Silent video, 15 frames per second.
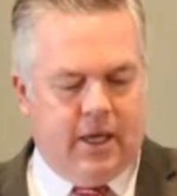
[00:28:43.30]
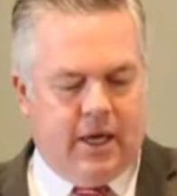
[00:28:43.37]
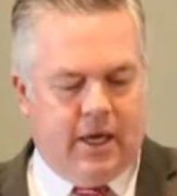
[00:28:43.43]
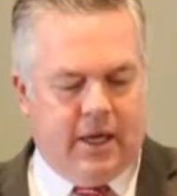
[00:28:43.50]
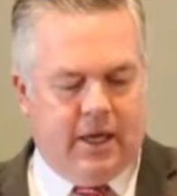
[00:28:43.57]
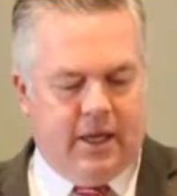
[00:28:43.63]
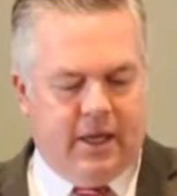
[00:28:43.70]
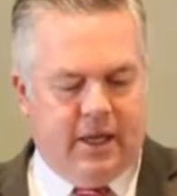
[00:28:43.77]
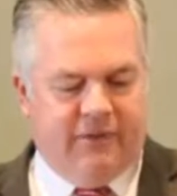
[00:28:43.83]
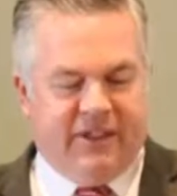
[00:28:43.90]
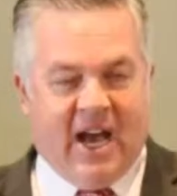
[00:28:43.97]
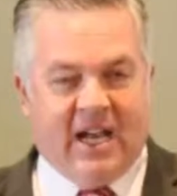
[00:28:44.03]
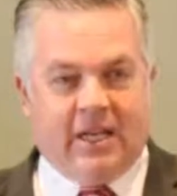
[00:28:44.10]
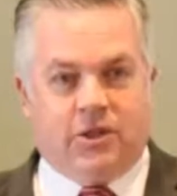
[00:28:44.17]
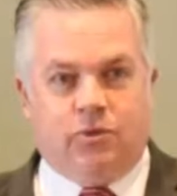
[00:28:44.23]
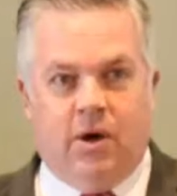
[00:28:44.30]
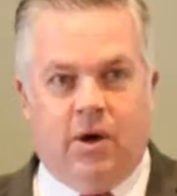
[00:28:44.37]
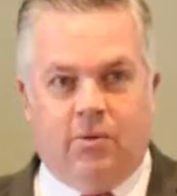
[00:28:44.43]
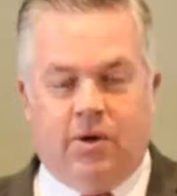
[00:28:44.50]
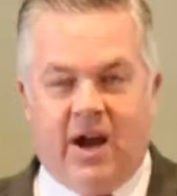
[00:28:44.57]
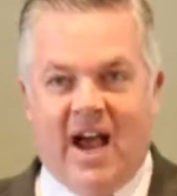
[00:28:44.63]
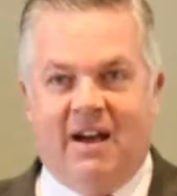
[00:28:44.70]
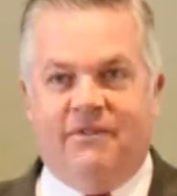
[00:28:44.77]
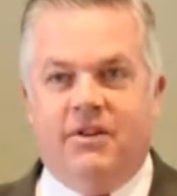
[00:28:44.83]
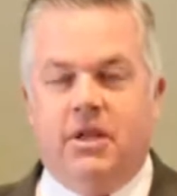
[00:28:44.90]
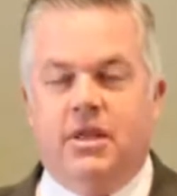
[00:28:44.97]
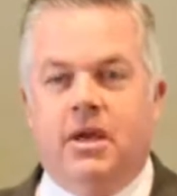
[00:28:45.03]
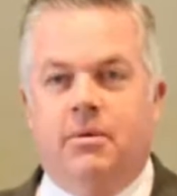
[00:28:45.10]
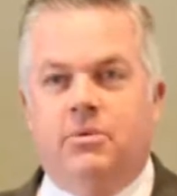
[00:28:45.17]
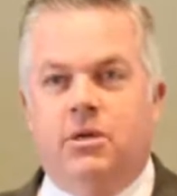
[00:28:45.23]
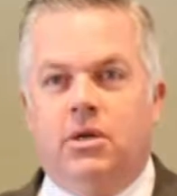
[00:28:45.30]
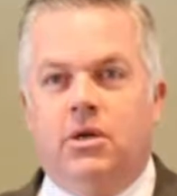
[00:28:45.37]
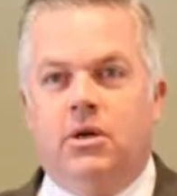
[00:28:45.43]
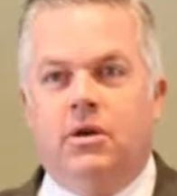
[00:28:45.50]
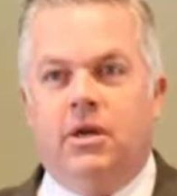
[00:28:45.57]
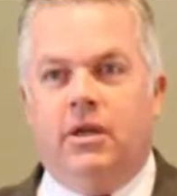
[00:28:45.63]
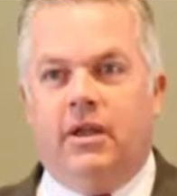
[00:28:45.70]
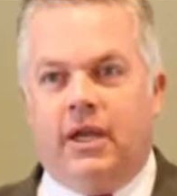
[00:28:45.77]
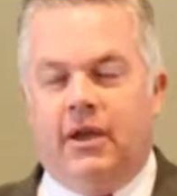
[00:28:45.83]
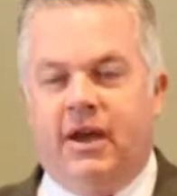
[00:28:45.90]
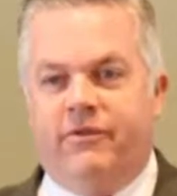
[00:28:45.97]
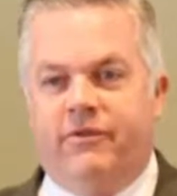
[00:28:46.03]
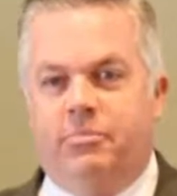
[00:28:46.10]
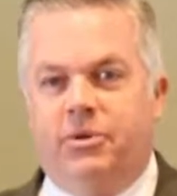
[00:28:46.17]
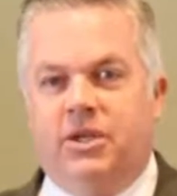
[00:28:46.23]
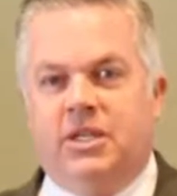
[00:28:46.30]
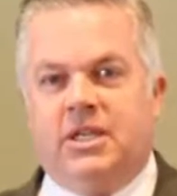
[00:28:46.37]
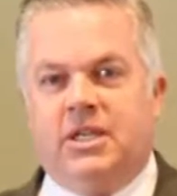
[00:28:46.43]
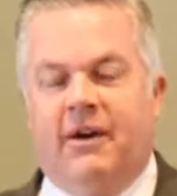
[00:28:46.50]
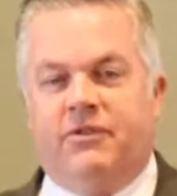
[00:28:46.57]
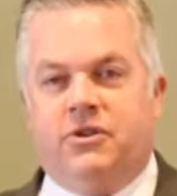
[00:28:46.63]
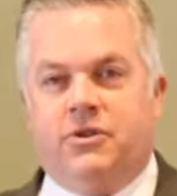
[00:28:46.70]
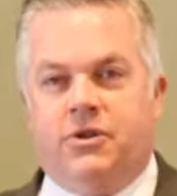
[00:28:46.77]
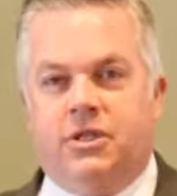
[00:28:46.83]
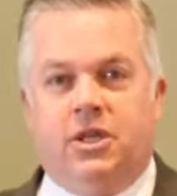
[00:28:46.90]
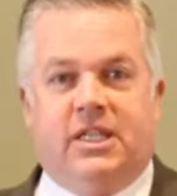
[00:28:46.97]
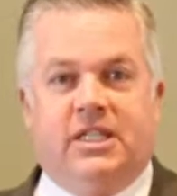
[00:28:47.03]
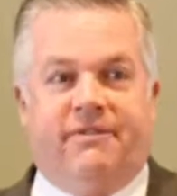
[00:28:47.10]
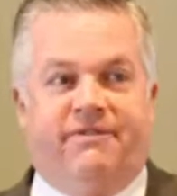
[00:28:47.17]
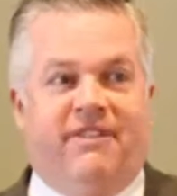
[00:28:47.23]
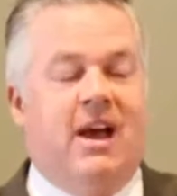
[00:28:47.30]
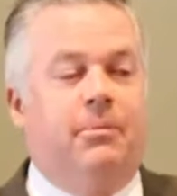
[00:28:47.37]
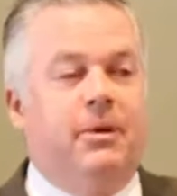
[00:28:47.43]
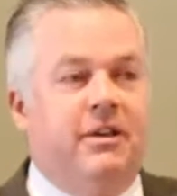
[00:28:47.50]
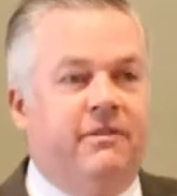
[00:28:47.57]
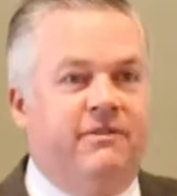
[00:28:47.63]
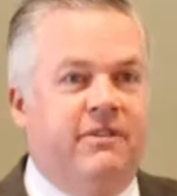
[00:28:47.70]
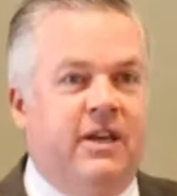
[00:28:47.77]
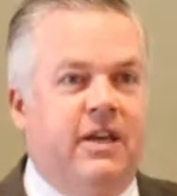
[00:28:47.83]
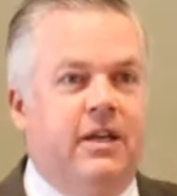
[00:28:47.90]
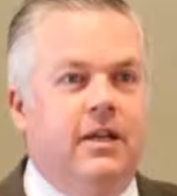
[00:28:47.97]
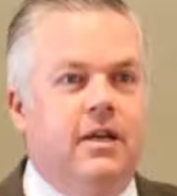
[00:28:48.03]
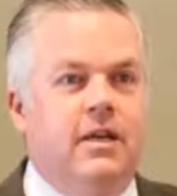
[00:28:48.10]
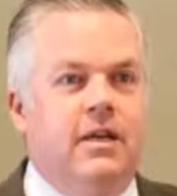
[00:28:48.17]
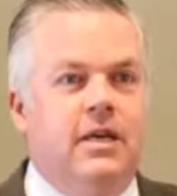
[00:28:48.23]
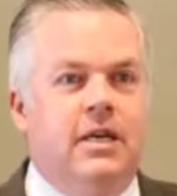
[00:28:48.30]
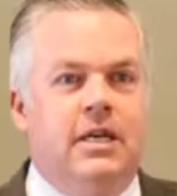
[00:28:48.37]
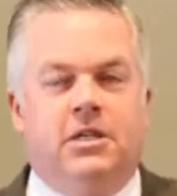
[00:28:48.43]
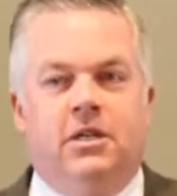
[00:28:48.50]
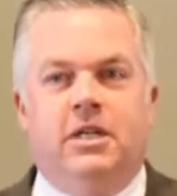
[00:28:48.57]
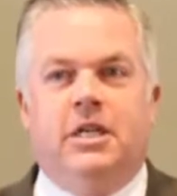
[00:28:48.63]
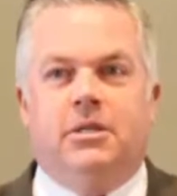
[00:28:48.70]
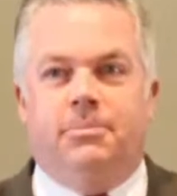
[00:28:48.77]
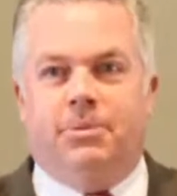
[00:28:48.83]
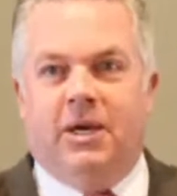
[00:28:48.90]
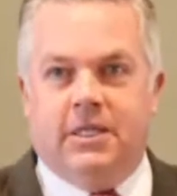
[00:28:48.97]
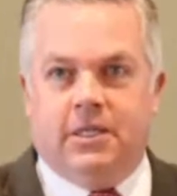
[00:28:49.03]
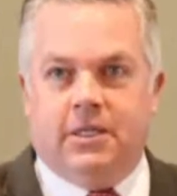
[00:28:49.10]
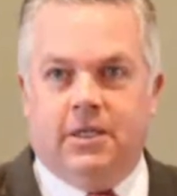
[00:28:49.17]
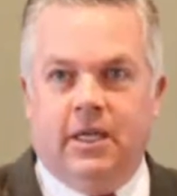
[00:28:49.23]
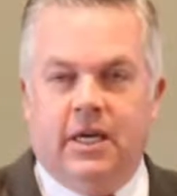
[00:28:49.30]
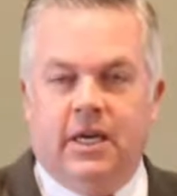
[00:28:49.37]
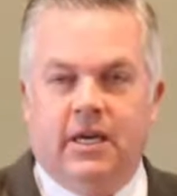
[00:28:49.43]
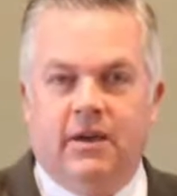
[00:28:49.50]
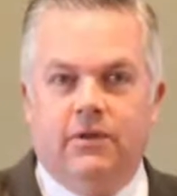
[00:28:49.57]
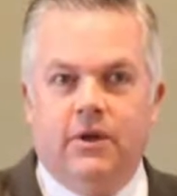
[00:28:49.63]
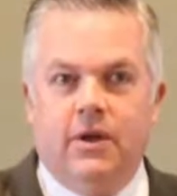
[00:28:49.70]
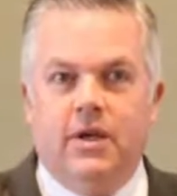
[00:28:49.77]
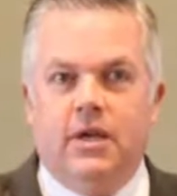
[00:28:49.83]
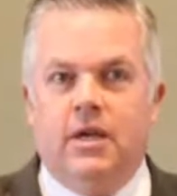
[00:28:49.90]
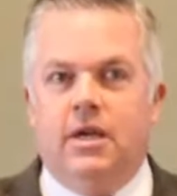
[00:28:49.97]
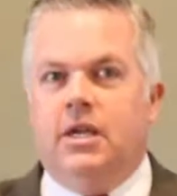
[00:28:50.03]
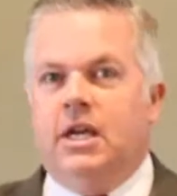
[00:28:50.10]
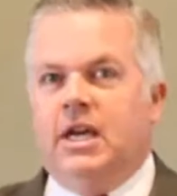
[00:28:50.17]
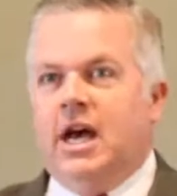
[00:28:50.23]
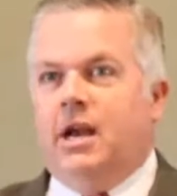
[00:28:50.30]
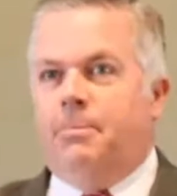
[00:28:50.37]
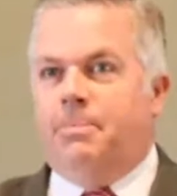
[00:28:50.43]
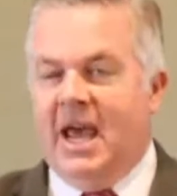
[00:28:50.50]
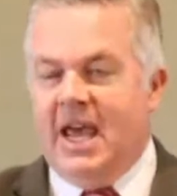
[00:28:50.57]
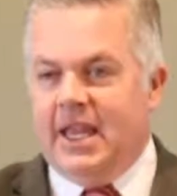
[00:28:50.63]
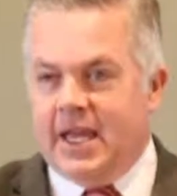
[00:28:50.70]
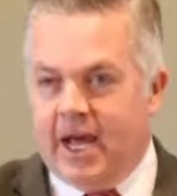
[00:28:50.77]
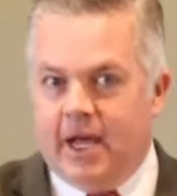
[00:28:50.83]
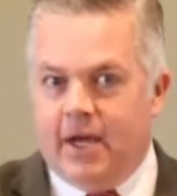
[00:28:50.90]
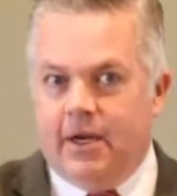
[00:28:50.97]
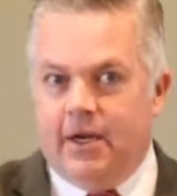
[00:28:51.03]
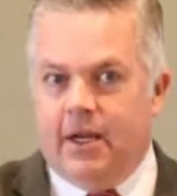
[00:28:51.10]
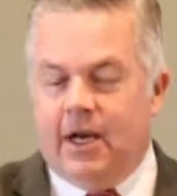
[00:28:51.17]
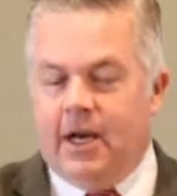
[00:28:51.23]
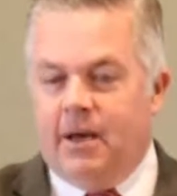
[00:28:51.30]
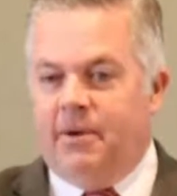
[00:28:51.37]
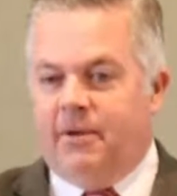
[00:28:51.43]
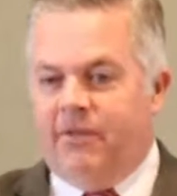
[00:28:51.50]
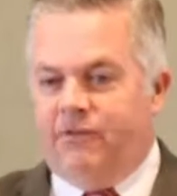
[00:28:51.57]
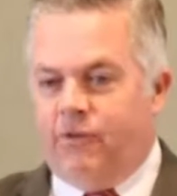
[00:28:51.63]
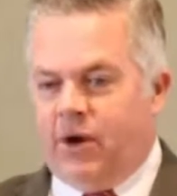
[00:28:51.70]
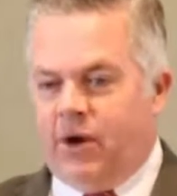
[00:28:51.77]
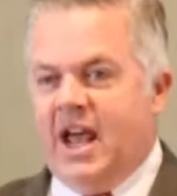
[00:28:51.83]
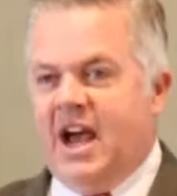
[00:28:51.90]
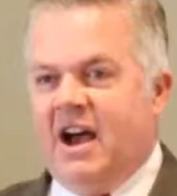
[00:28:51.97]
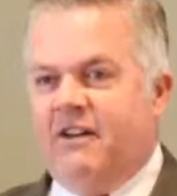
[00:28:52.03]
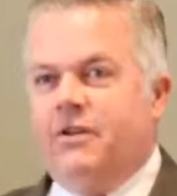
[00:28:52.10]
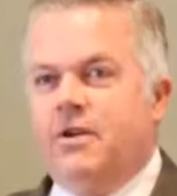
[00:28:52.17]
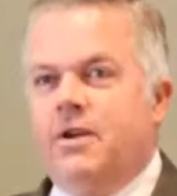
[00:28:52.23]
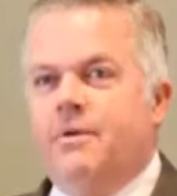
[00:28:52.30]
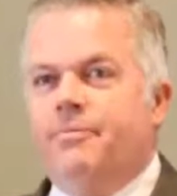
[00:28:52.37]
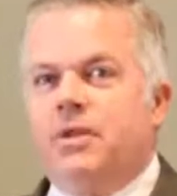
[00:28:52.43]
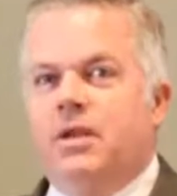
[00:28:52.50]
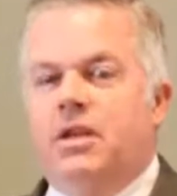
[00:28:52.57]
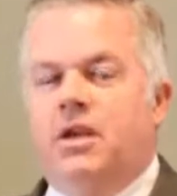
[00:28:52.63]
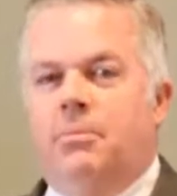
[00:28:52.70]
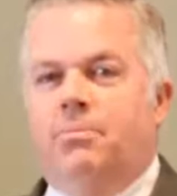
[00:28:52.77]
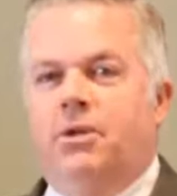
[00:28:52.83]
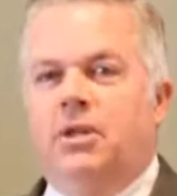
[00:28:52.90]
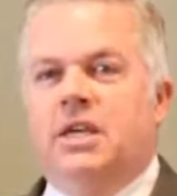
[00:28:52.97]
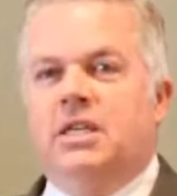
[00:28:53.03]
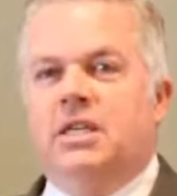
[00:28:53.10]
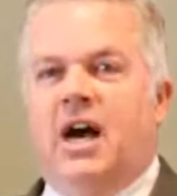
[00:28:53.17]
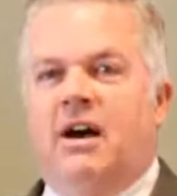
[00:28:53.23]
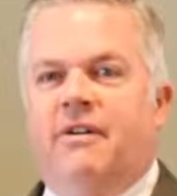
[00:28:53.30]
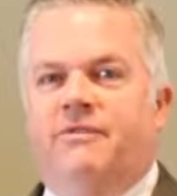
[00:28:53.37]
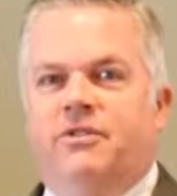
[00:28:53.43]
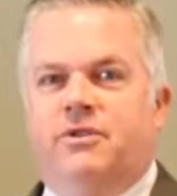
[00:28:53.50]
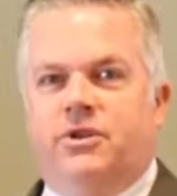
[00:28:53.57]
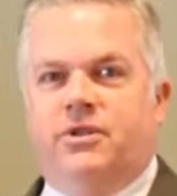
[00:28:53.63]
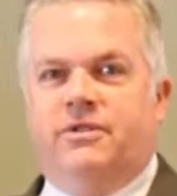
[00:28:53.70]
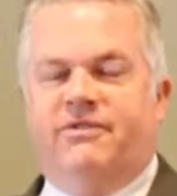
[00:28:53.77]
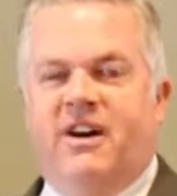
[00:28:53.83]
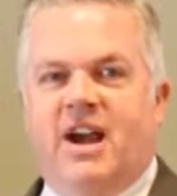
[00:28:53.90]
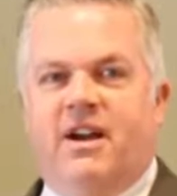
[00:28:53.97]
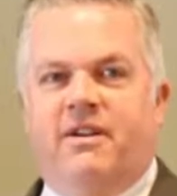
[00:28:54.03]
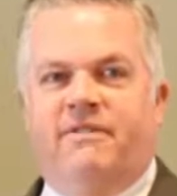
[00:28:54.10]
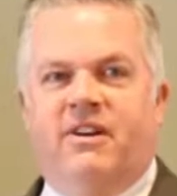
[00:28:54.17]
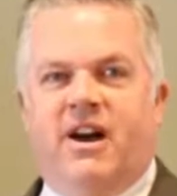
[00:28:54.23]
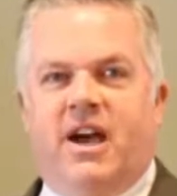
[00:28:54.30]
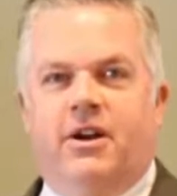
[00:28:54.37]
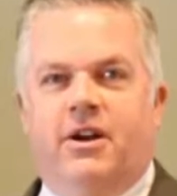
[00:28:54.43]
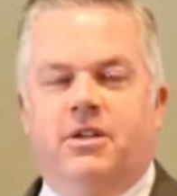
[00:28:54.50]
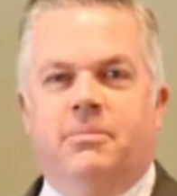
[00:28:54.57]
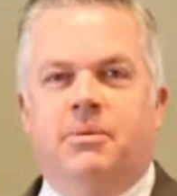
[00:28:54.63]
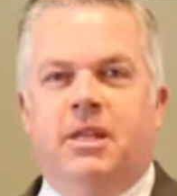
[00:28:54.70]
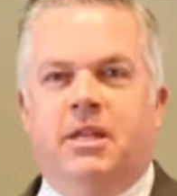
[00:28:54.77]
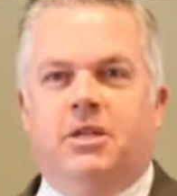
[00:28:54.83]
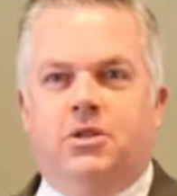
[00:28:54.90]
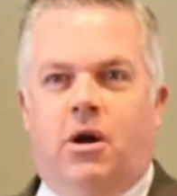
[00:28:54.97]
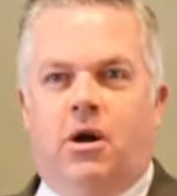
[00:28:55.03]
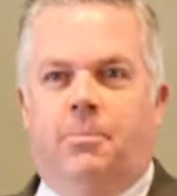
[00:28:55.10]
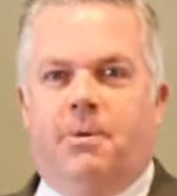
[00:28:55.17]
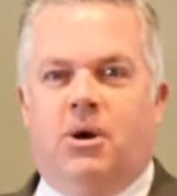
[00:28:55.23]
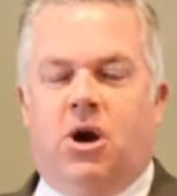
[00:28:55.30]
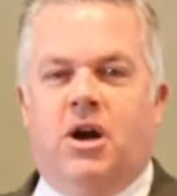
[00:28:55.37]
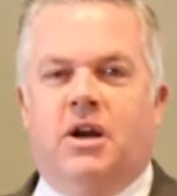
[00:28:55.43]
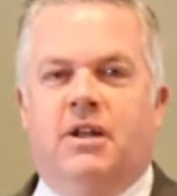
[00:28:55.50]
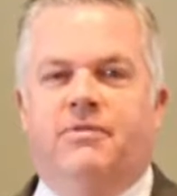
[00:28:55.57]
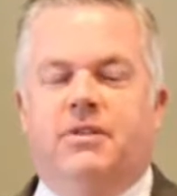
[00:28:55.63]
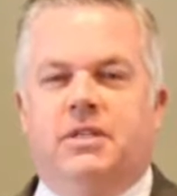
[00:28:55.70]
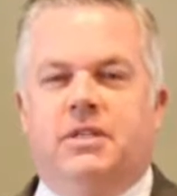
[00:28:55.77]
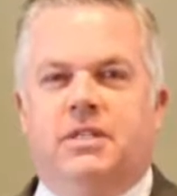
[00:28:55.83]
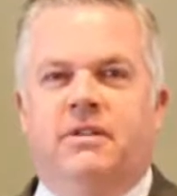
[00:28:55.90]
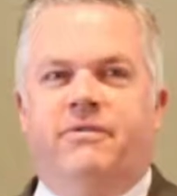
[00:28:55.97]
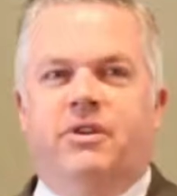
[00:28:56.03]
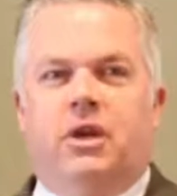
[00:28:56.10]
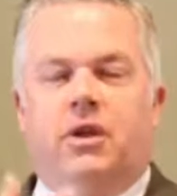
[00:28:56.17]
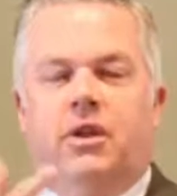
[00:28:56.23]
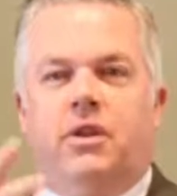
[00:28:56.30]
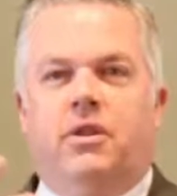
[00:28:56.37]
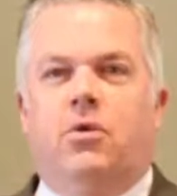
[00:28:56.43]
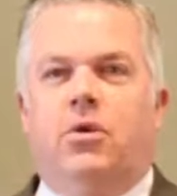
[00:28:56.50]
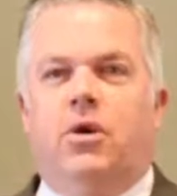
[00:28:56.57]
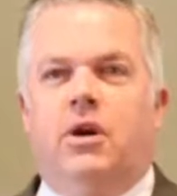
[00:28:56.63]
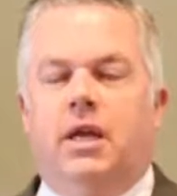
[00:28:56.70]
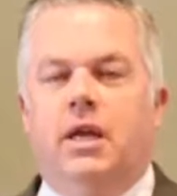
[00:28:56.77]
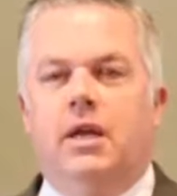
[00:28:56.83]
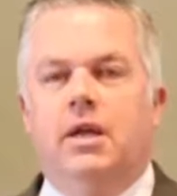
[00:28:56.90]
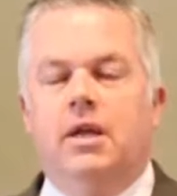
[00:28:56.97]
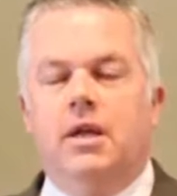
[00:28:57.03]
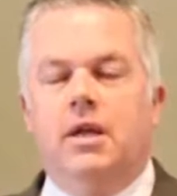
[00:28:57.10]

uh, if that's what we're having them do, like you have a police officer, he still has a family to feed. He still needs a place to live. You got to pay that um, if we're going to have, you know, police officers, firefighters. I mean, these are all part of the civic authority.